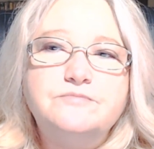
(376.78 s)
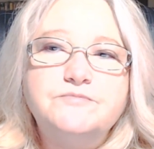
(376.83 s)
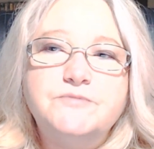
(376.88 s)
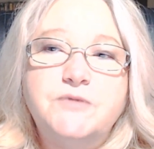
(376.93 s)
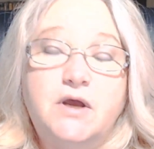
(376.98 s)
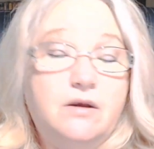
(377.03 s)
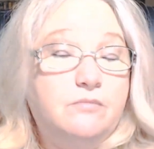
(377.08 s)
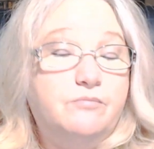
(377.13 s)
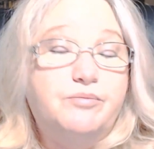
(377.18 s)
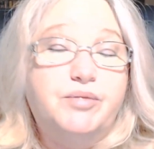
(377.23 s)

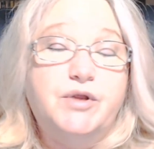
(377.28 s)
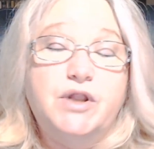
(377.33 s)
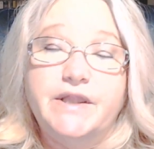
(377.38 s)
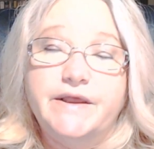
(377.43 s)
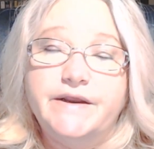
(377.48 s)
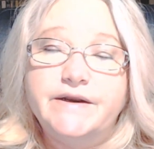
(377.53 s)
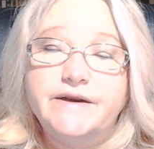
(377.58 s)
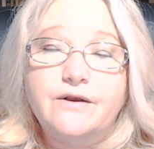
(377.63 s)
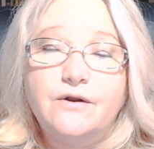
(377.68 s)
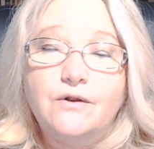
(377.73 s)

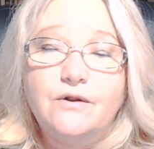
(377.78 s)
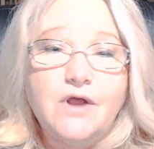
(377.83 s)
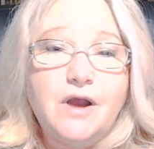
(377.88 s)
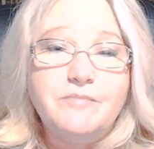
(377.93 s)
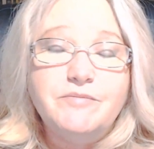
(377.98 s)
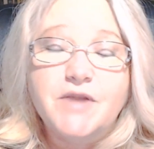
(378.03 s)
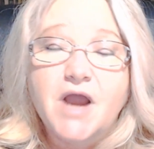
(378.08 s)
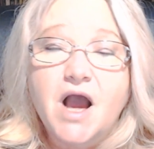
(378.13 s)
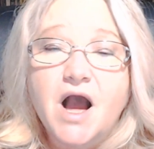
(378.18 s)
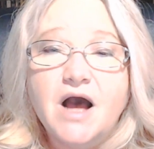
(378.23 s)
political. I'm
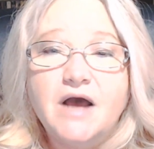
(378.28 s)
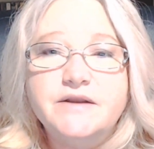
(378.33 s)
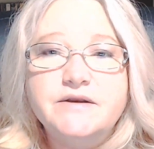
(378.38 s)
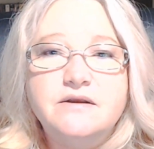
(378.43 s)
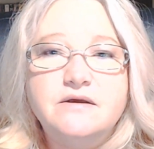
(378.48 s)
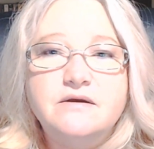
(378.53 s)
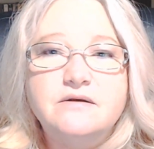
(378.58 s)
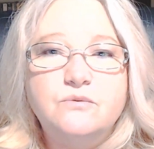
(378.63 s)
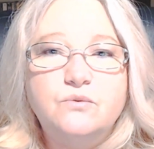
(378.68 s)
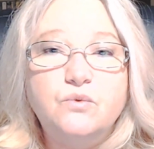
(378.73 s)
not
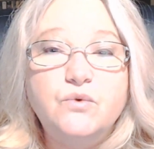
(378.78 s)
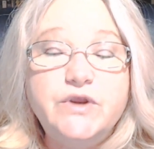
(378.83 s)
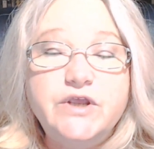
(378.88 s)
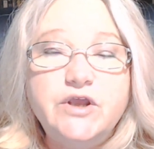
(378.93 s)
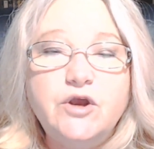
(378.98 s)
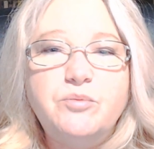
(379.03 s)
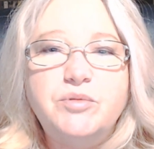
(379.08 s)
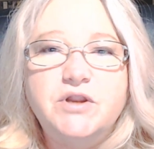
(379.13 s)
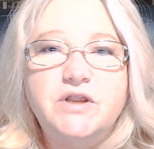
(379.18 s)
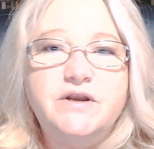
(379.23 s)
real
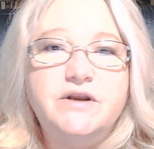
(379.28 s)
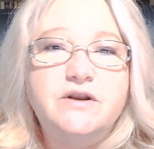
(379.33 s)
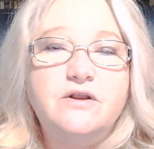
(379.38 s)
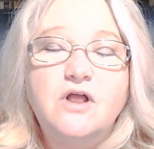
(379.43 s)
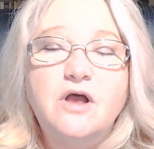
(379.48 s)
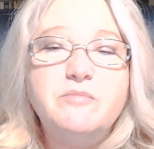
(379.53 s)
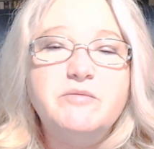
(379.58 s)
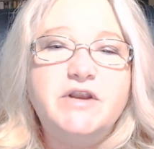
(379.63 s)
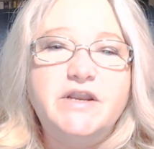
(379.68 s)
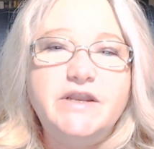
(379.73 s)
political. I'm
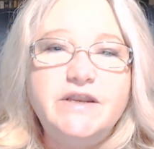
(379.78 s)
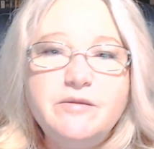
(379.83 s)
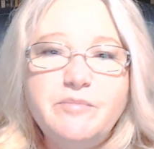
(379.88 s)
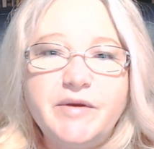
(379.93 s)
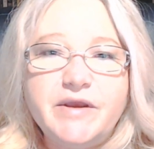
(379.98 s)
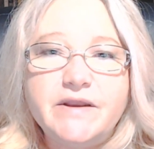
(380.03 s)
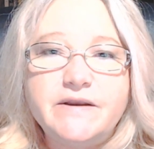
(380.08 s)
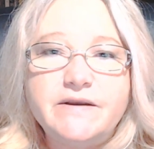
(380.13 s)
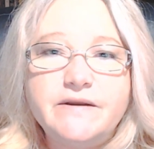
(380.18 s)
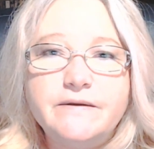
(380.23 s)
an
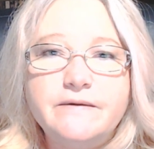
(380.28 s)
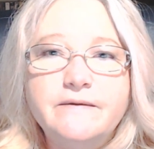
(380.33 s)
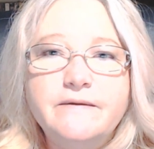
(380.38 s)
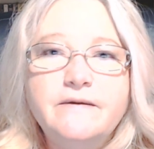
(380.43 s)
independent.